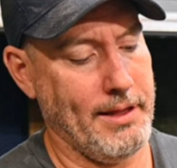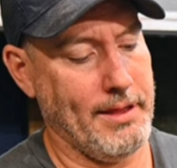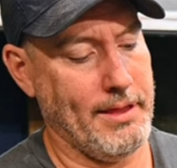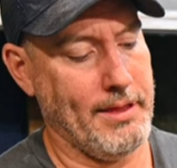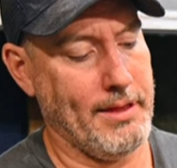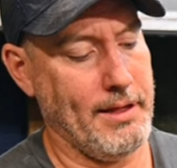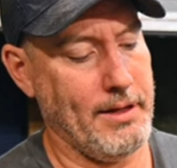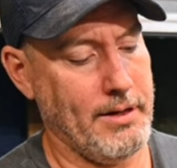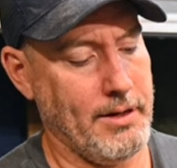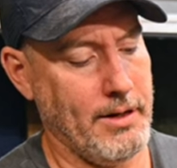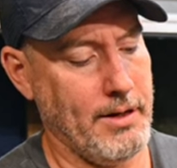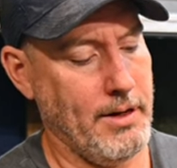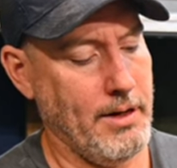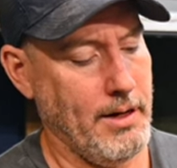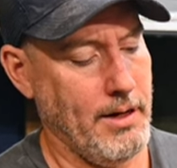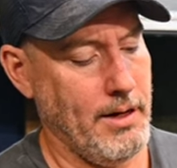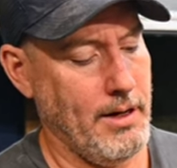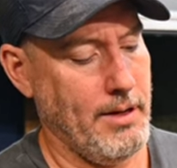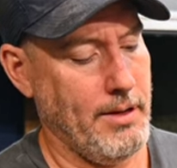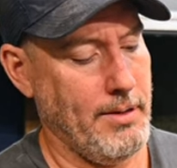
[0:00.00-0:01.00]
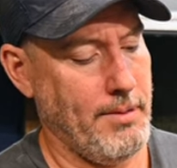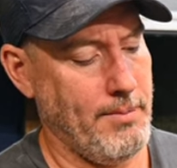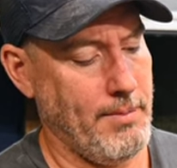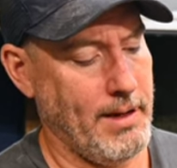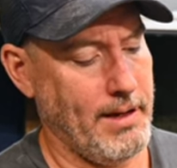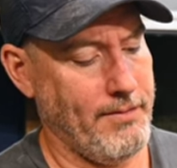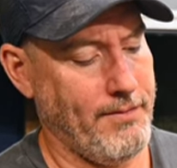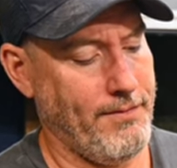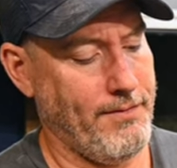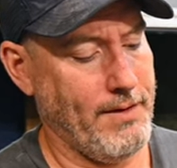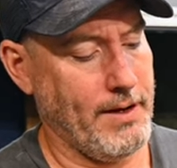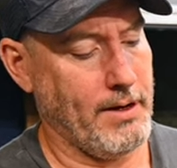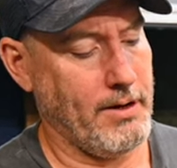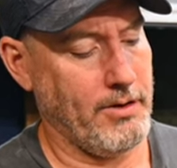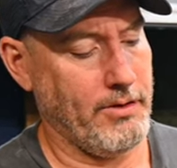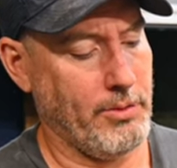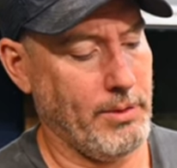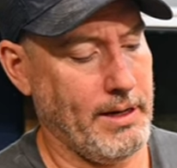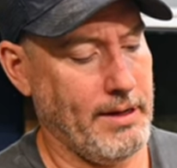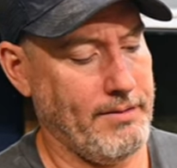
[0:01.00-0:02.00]
thinner, my
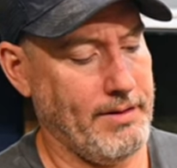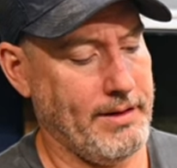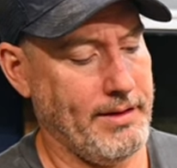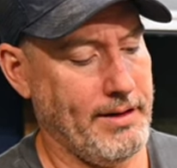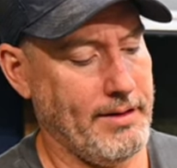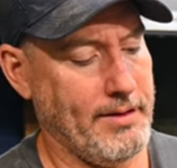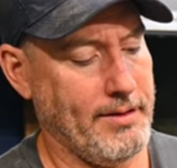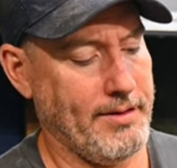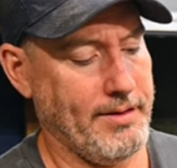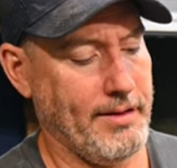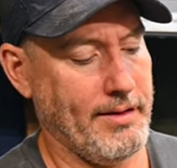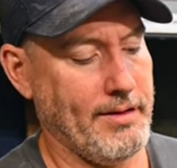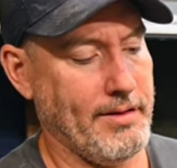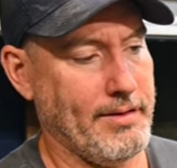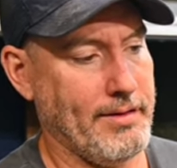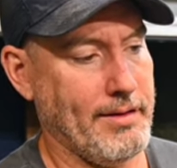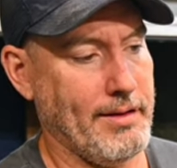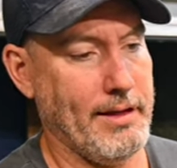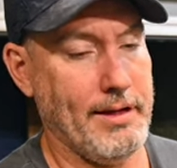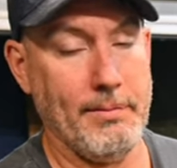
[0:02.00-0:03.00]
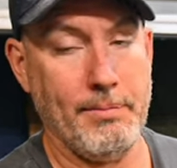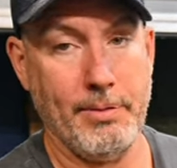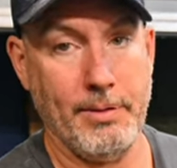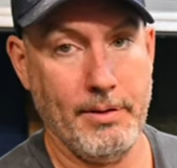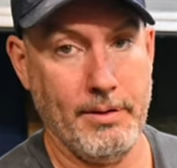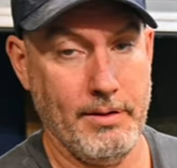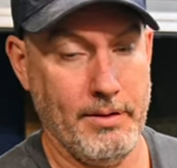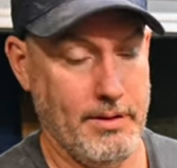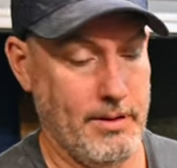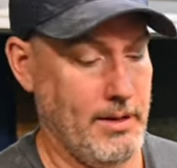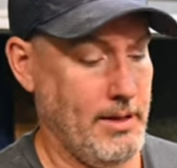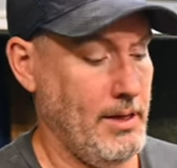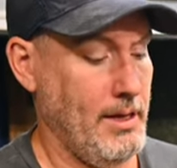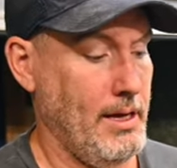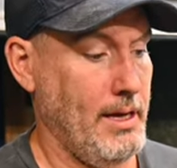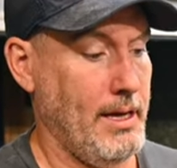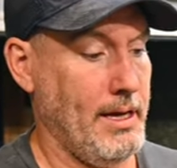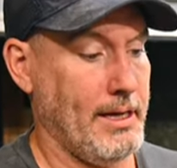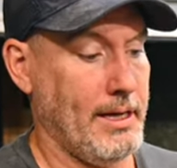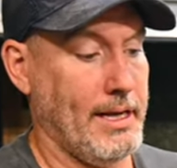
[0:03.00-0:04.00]
fingers would have a tendency to slip
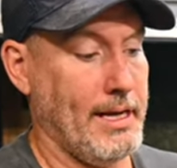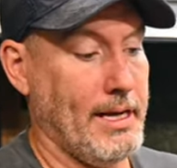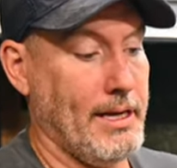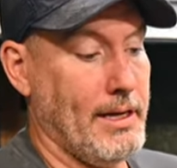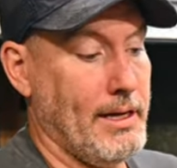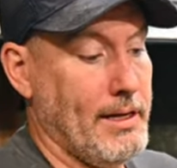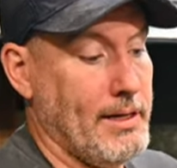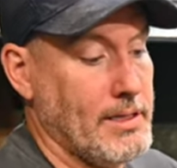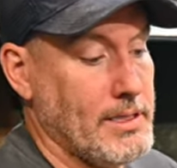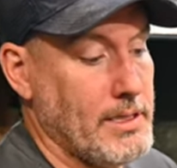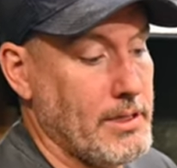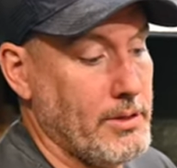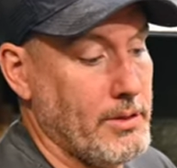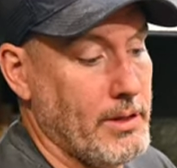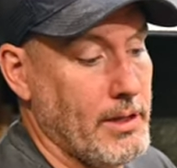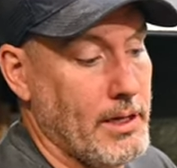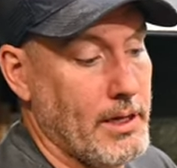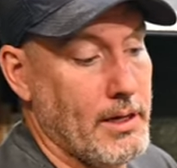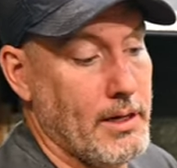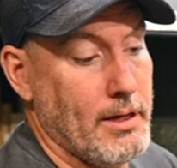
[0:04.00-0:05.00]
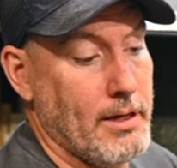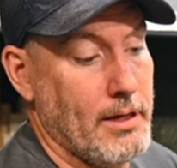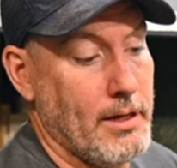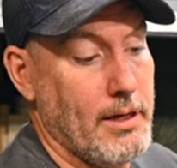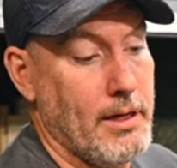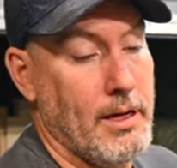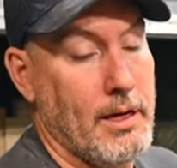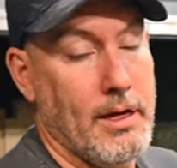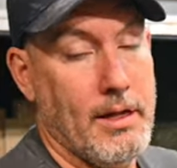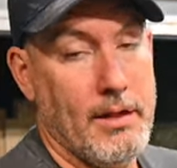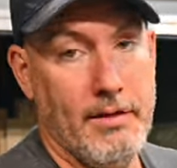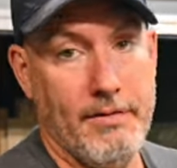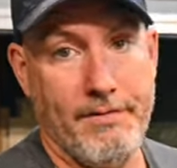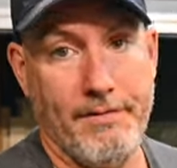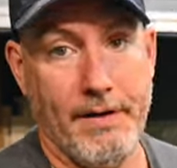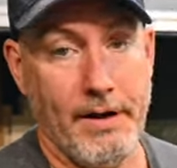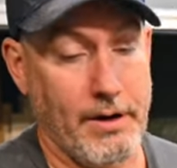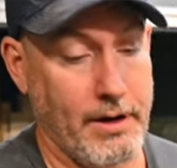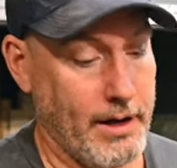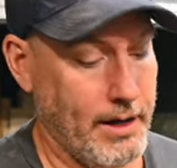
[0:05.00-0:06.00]
and get into the, the
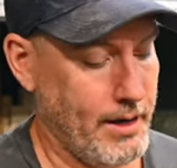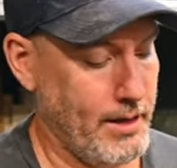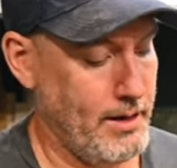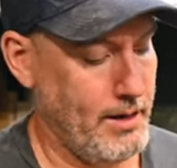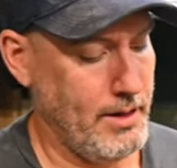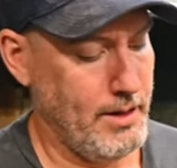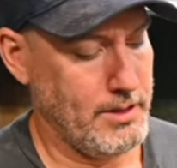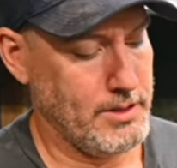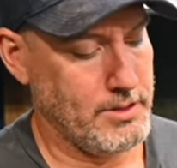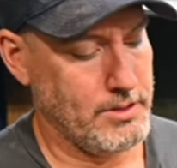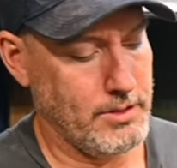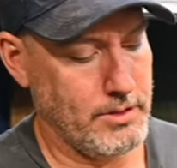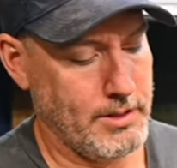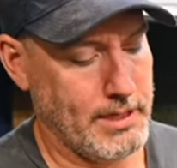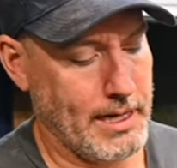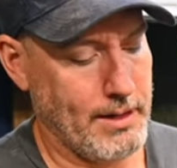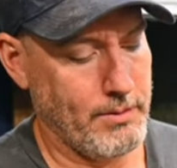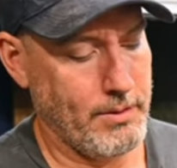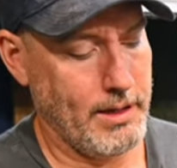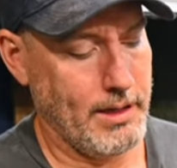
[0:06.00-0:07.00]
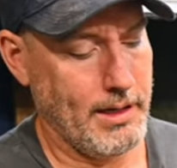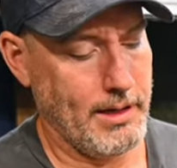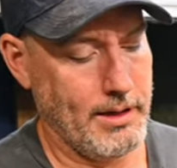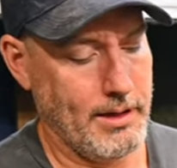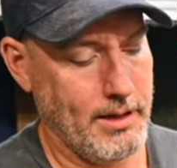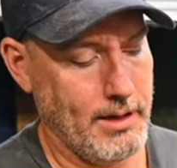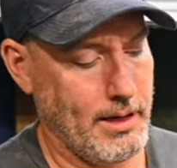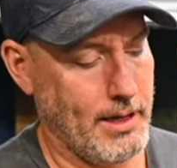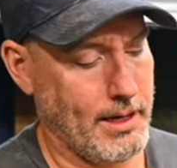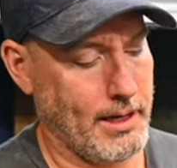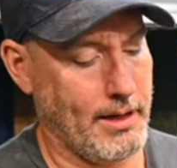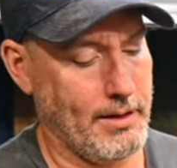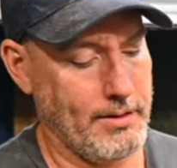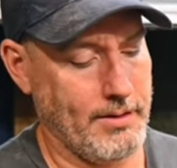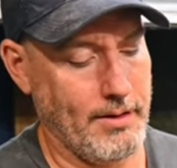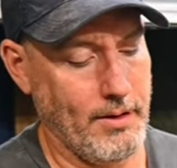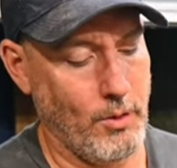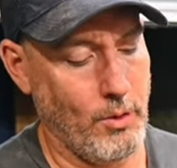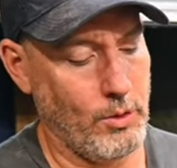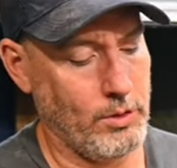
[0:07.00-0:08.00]
fairing. So that way I, I can
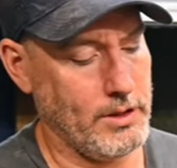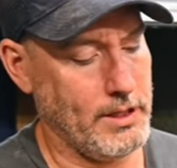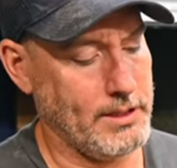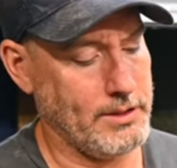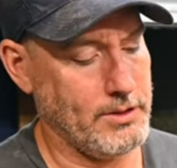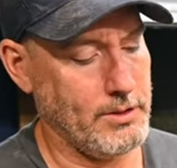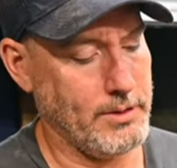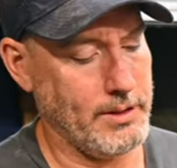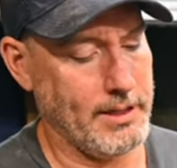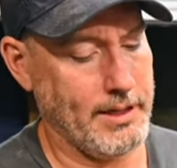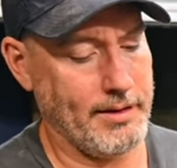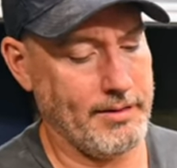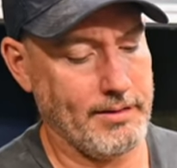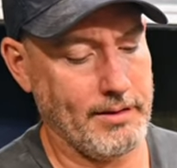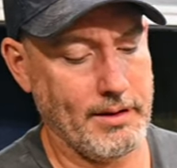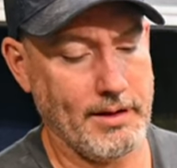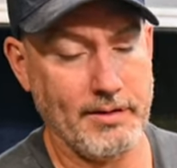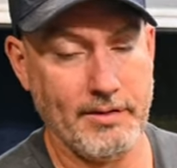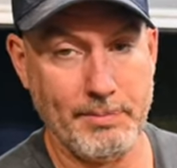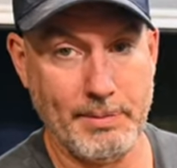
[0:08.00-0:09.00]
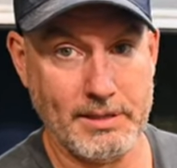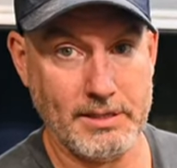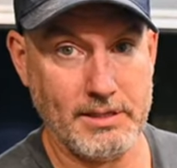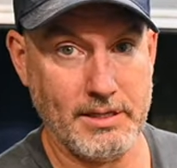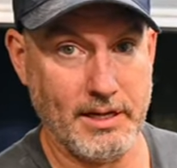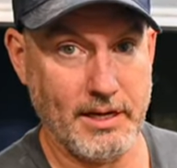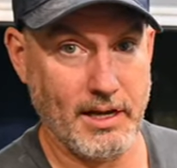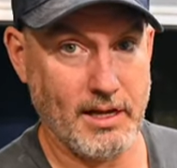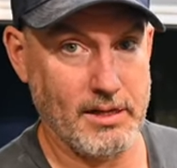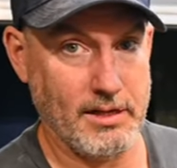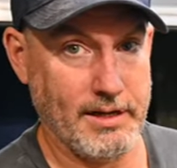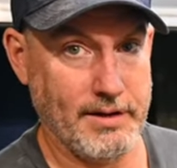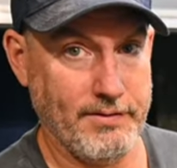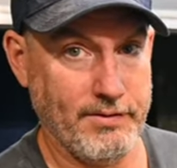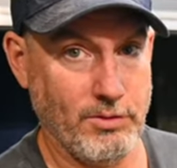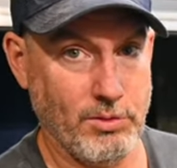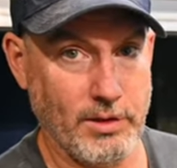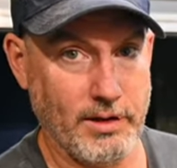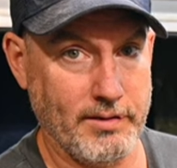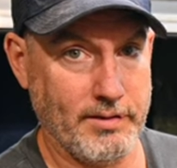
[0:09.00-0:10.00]
hold on to it nicely, especially in
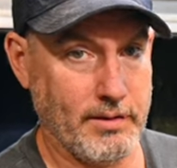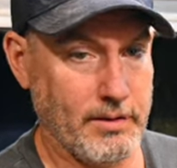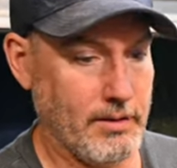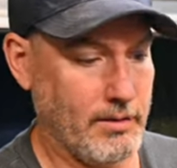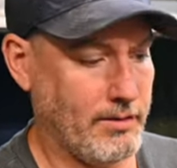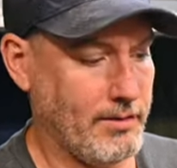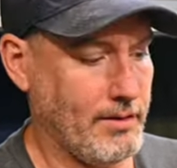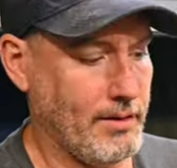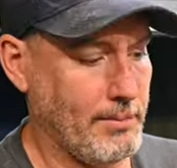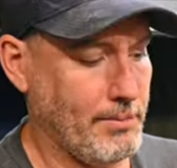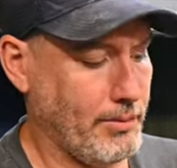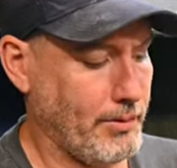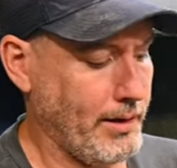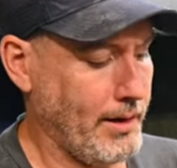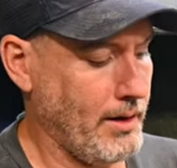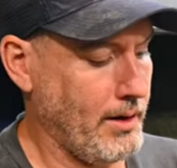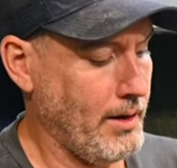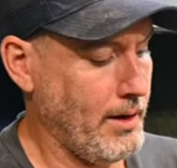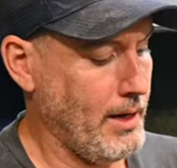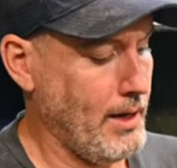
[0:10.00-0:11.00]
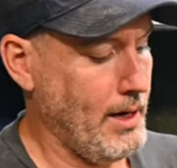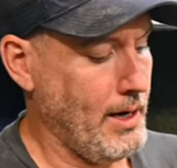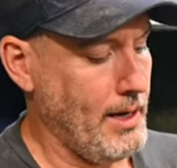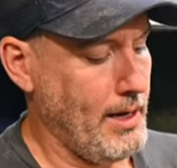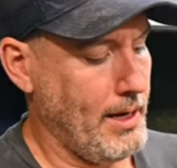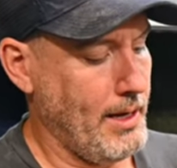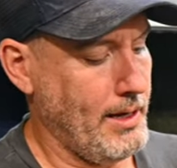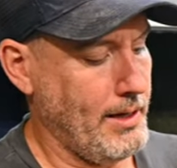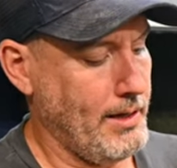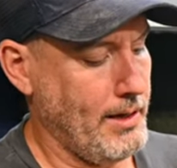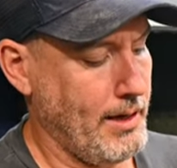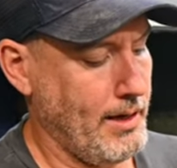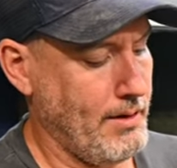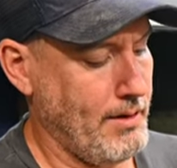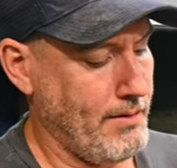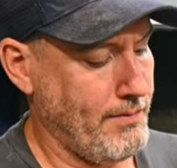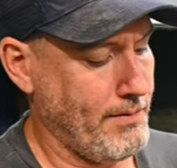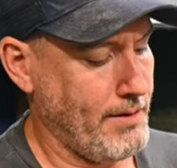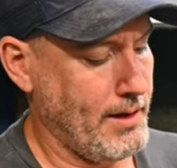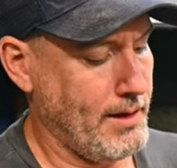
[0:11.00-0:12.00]
gloves where it's a little slipperier. And,
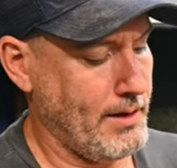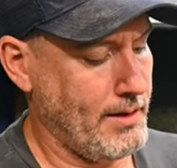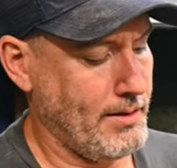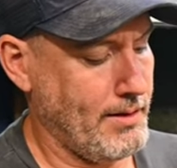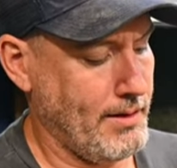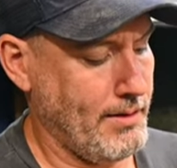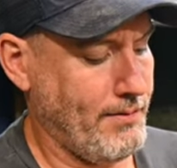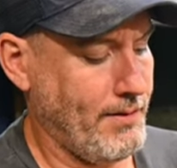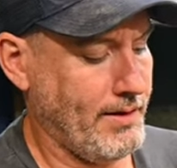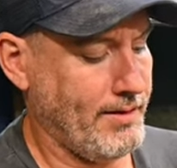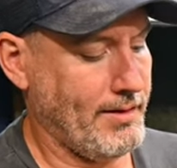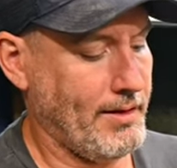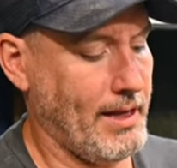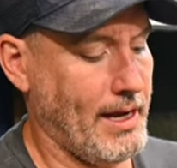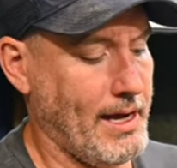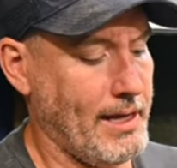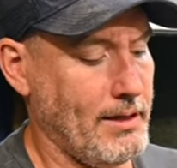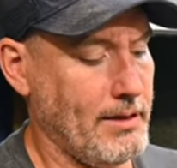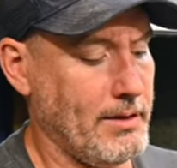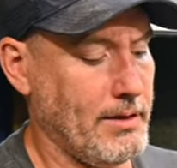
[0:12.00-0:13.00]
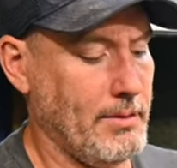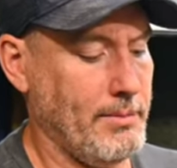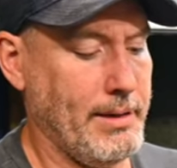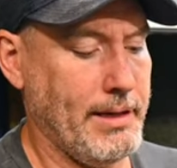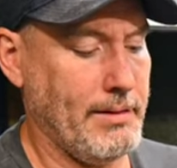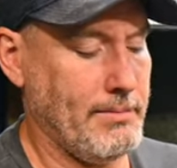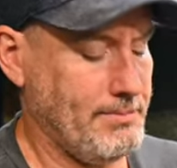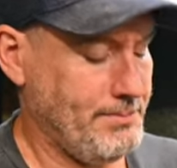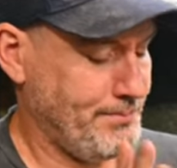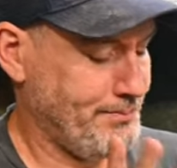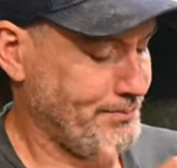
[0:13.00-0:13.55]
and if, I, if I slide a little bit,